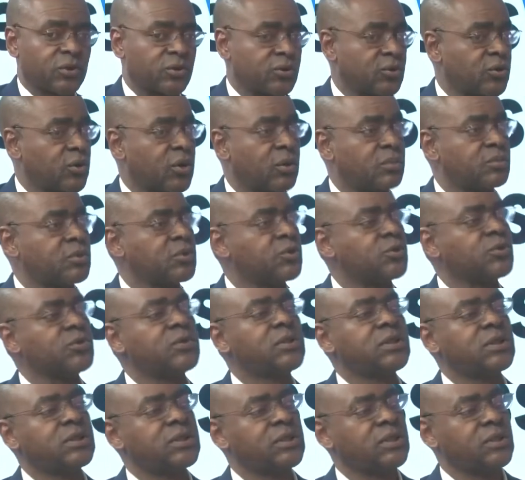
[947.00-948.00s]

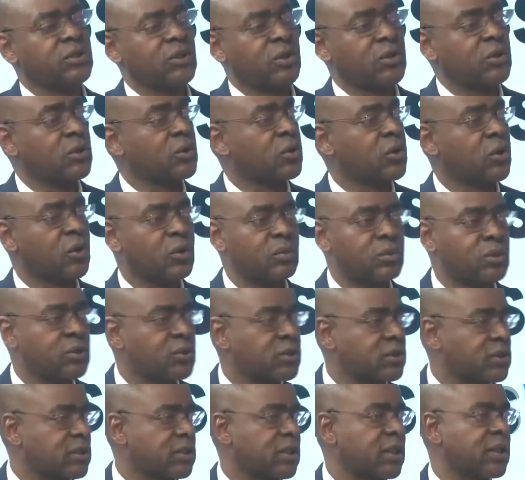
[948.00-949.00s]
opportunities on a
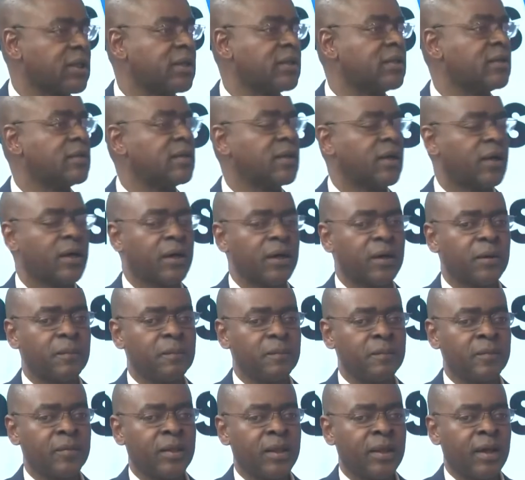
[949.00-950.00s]
global scale.
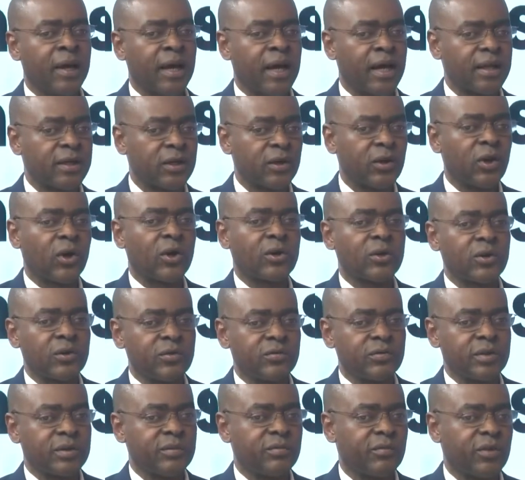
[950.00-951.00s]
And a lot
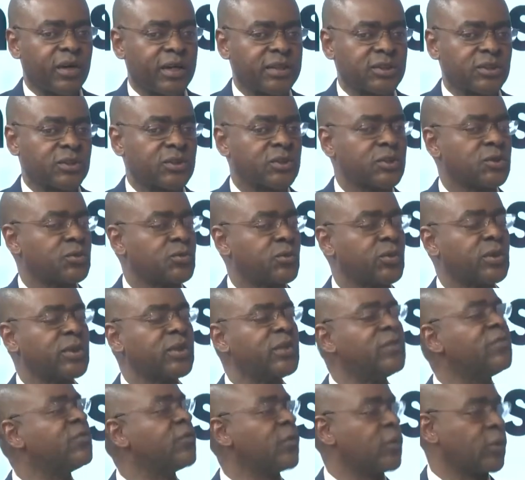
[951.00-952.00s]
of investors
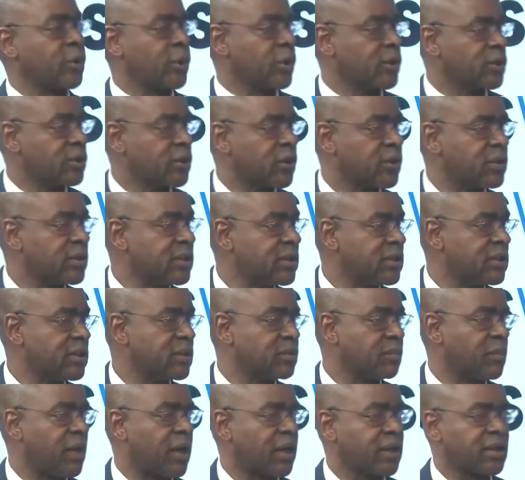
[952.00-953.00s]
will focus on
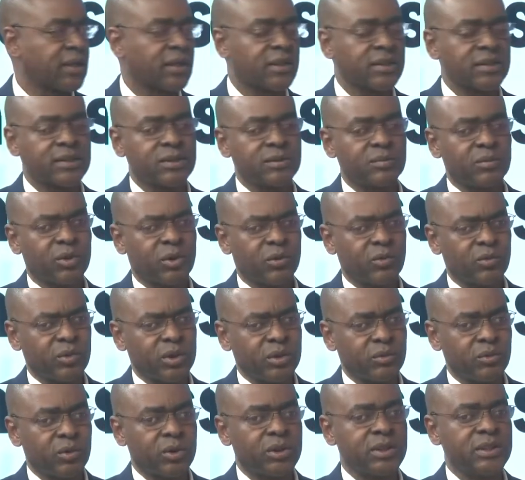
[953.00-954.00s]
these markets. But
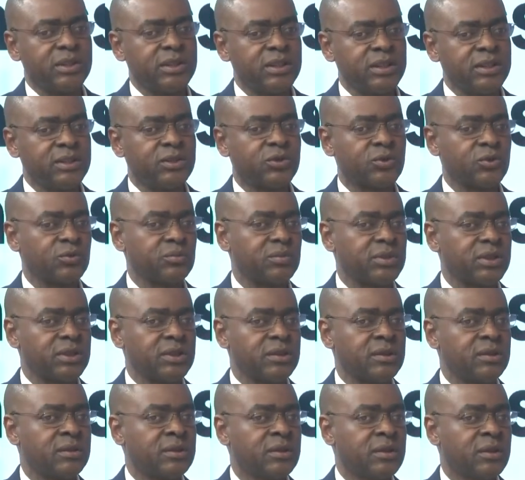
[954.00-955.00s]
we will need to
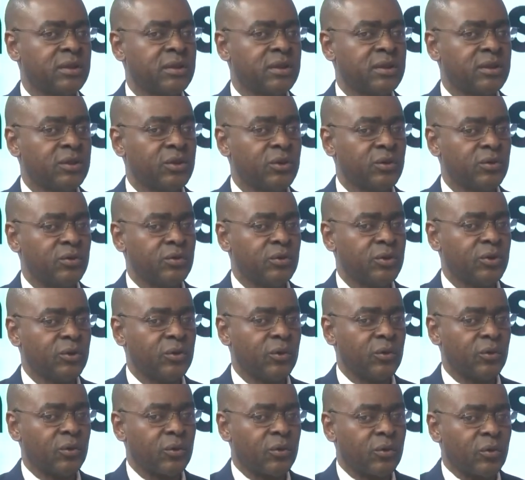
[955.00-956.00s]
be
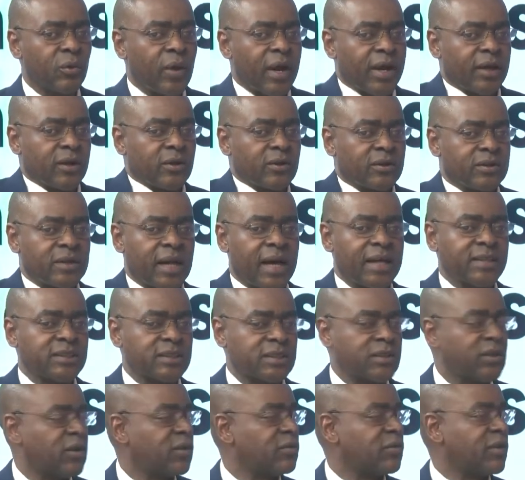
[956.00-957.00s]

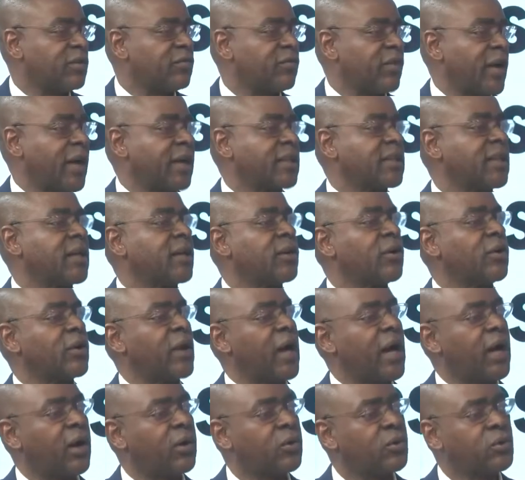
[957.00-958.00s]
recognizing of the fact that on
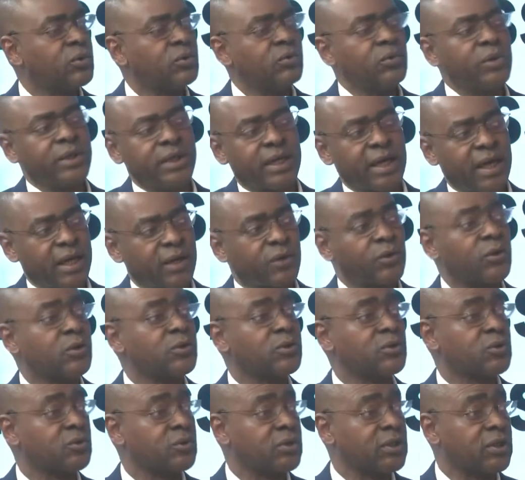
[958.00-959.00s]
our own we
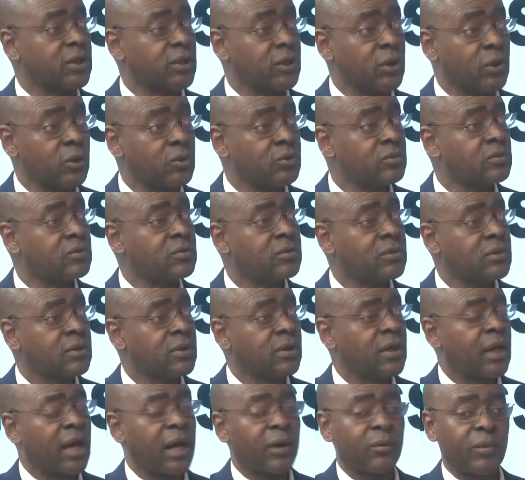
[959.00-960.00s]
cannot do it
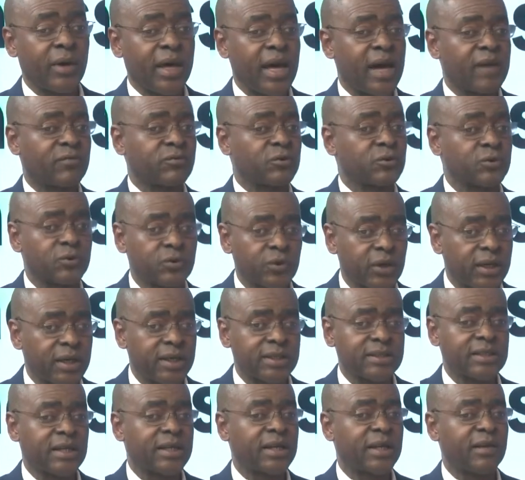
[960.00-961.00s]
alone. And we have to
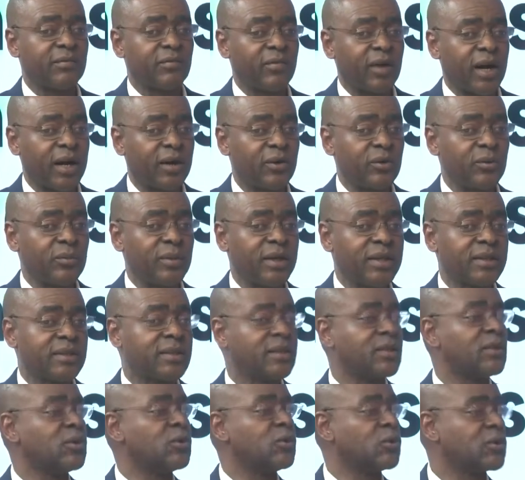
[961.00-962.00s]
create an environment
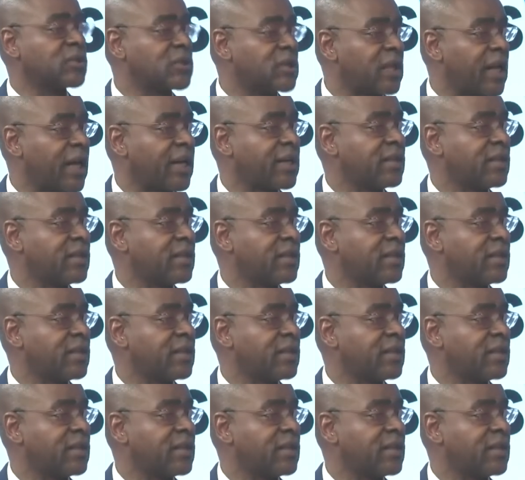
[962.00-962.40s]
that looks like,